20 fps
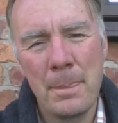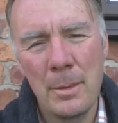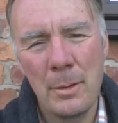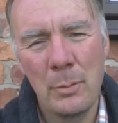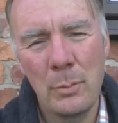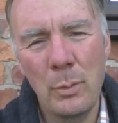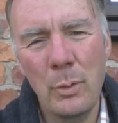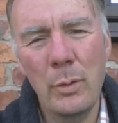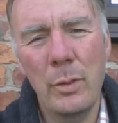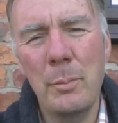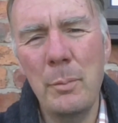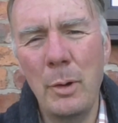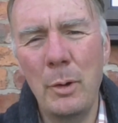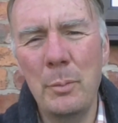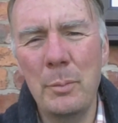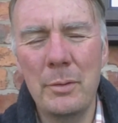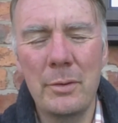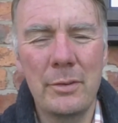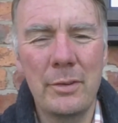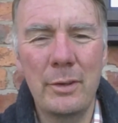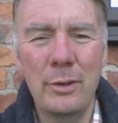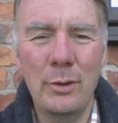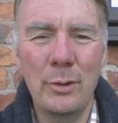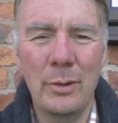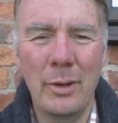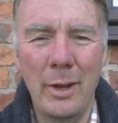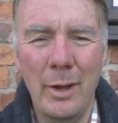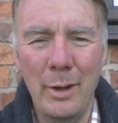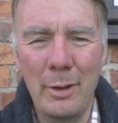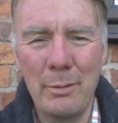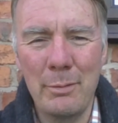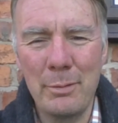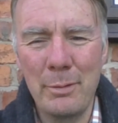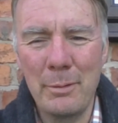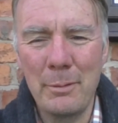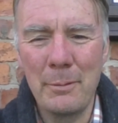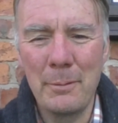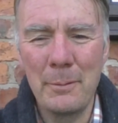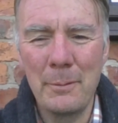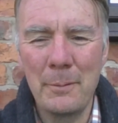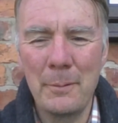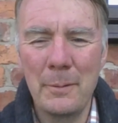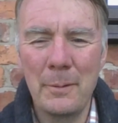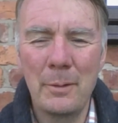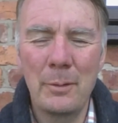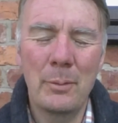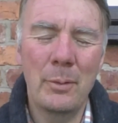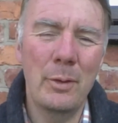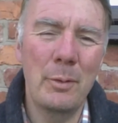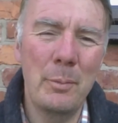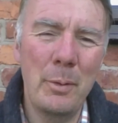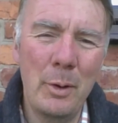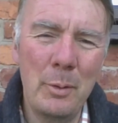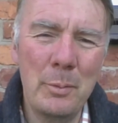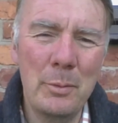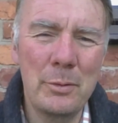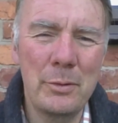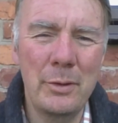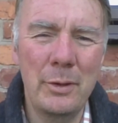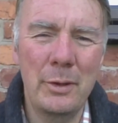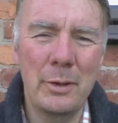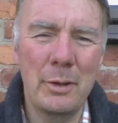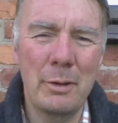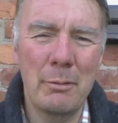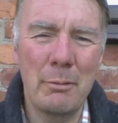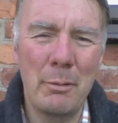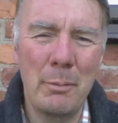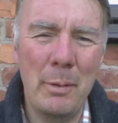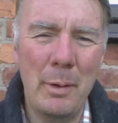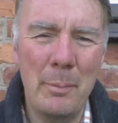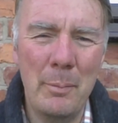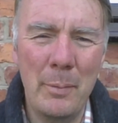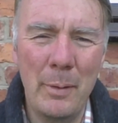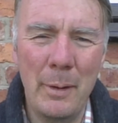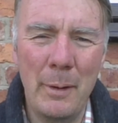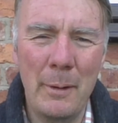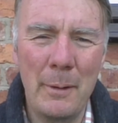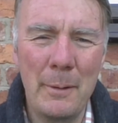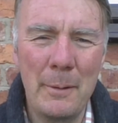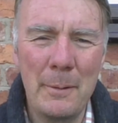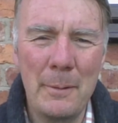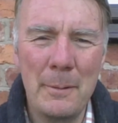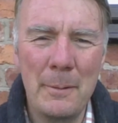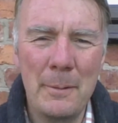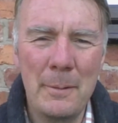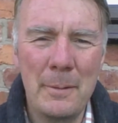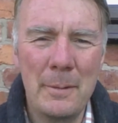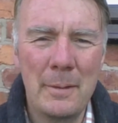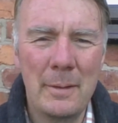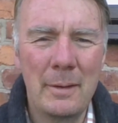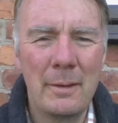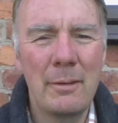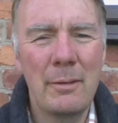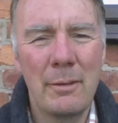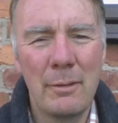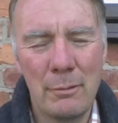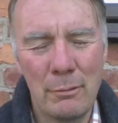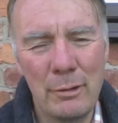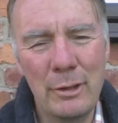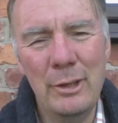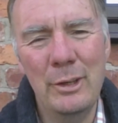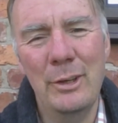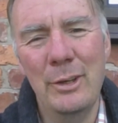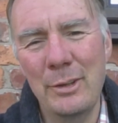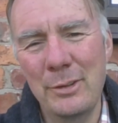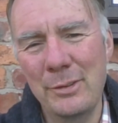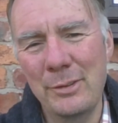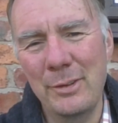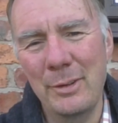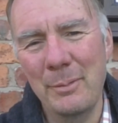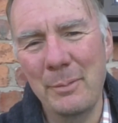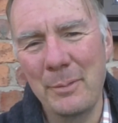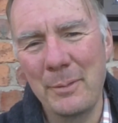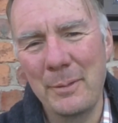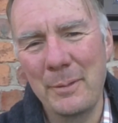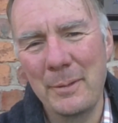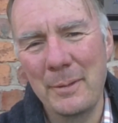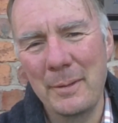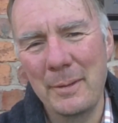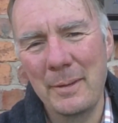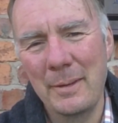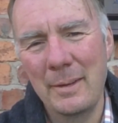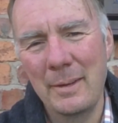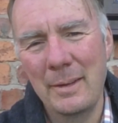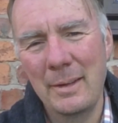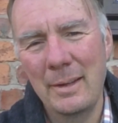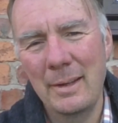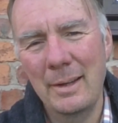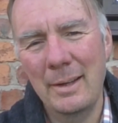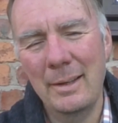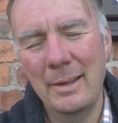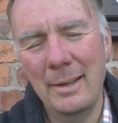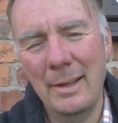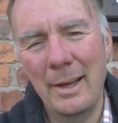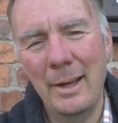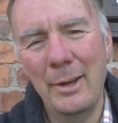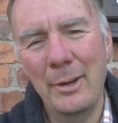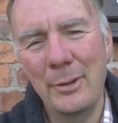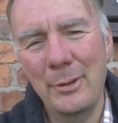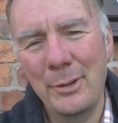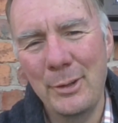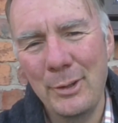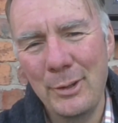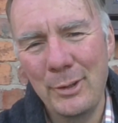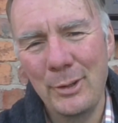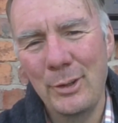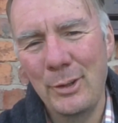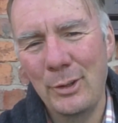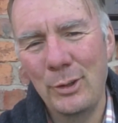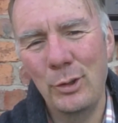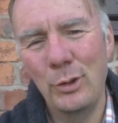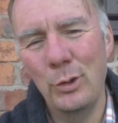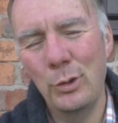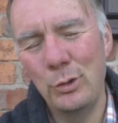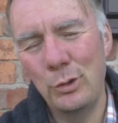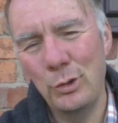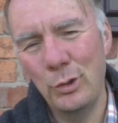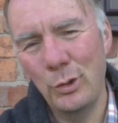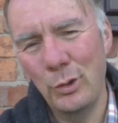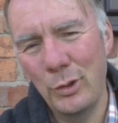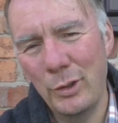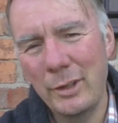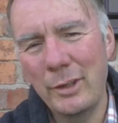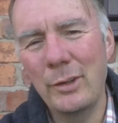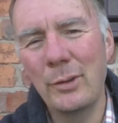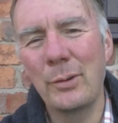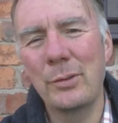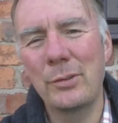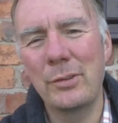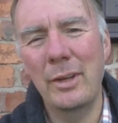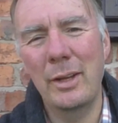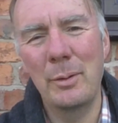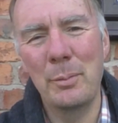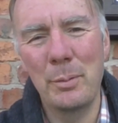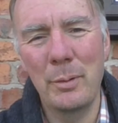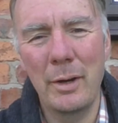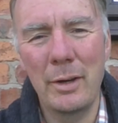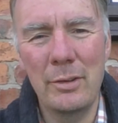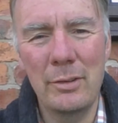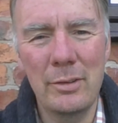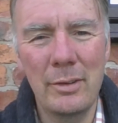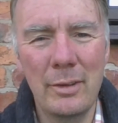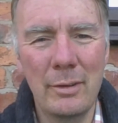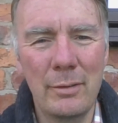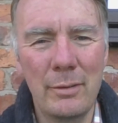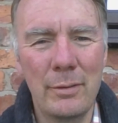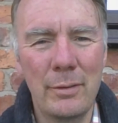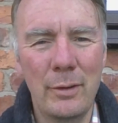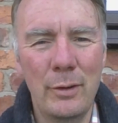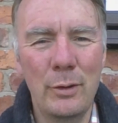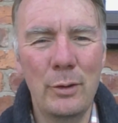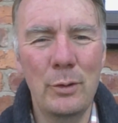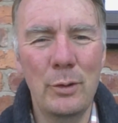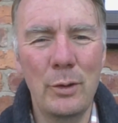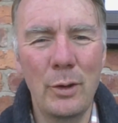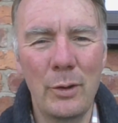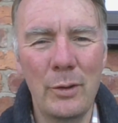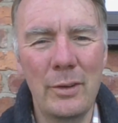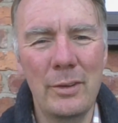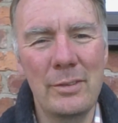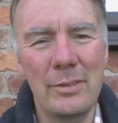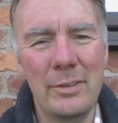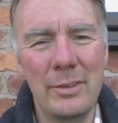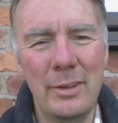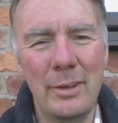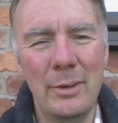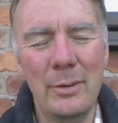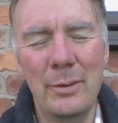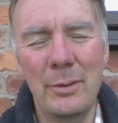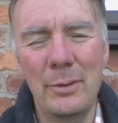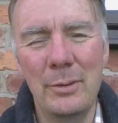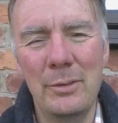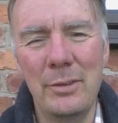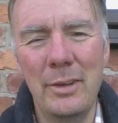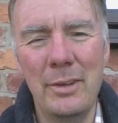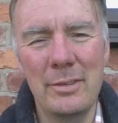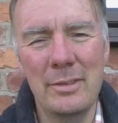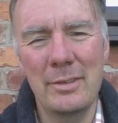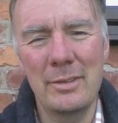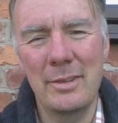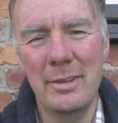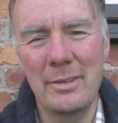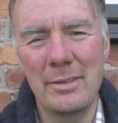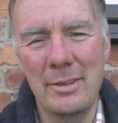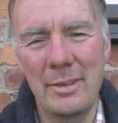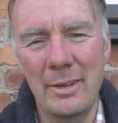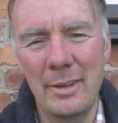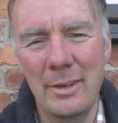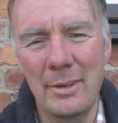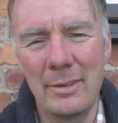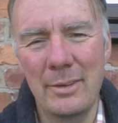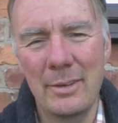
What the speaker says: What are the moments in your life? What are the moments that you can remember? Rehearse them and allow your joy, your celebration of who God is to you, who Jesus is to you,